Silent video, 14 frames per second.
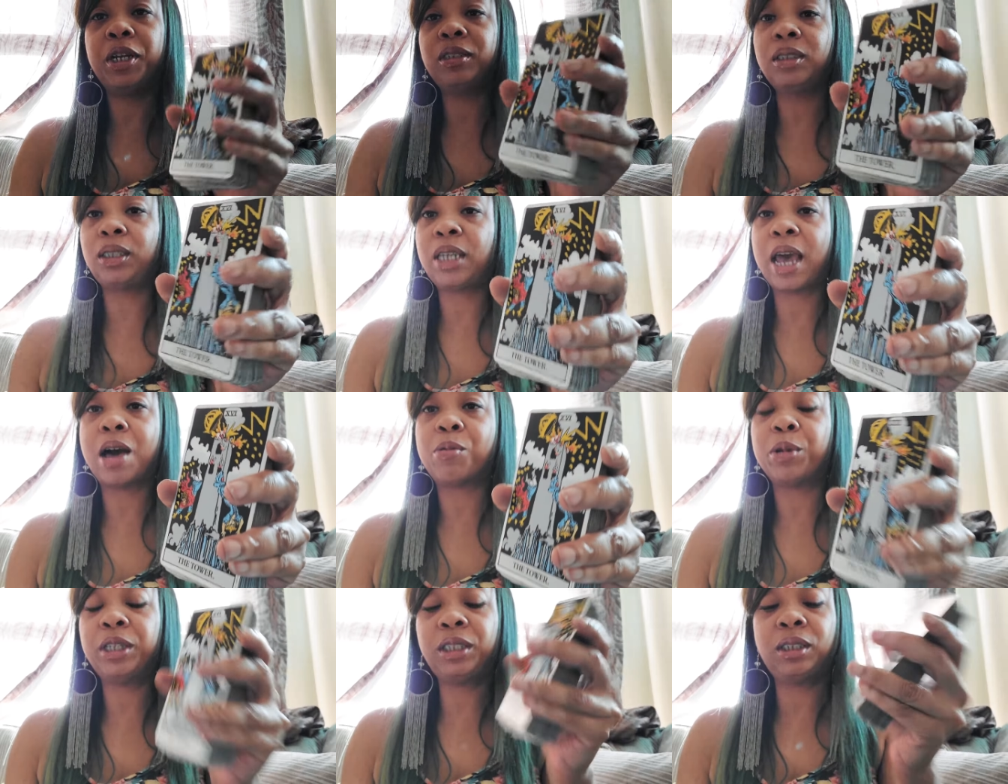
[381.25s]
There's a
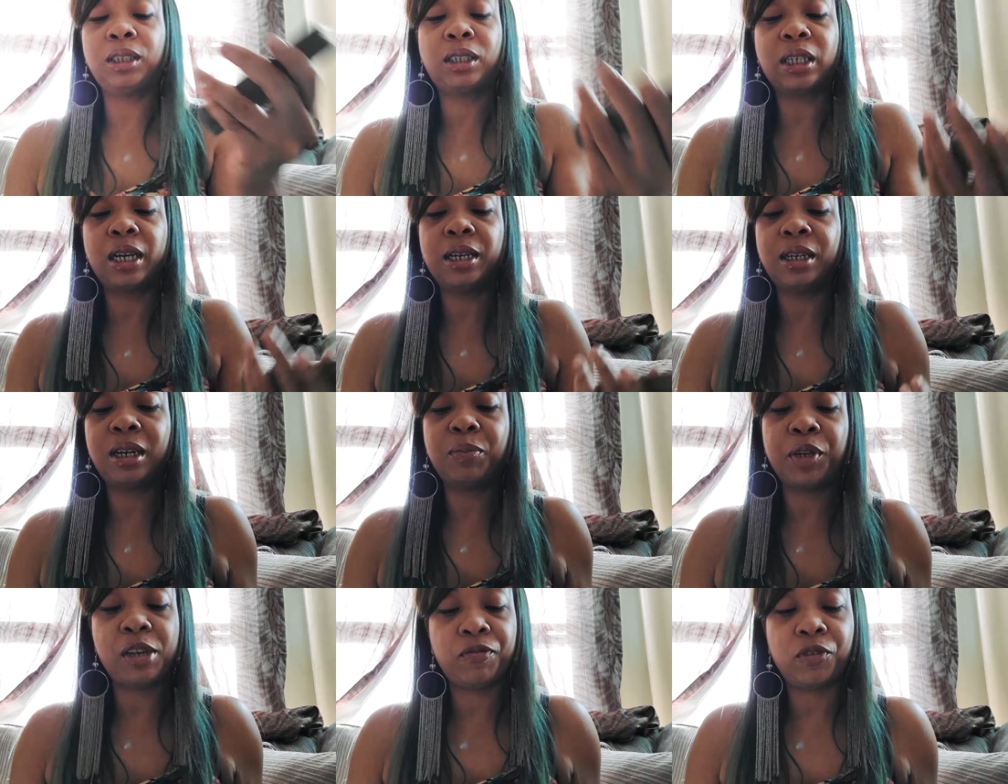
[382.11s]
tower. This is a sudden
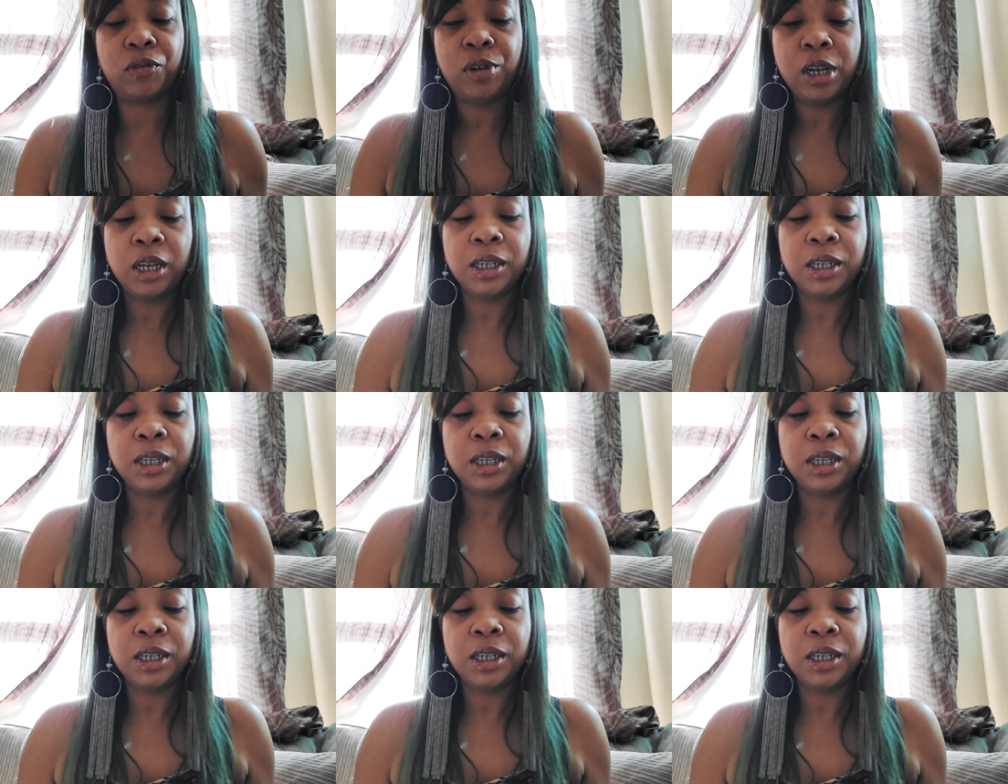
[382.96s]
upheaval.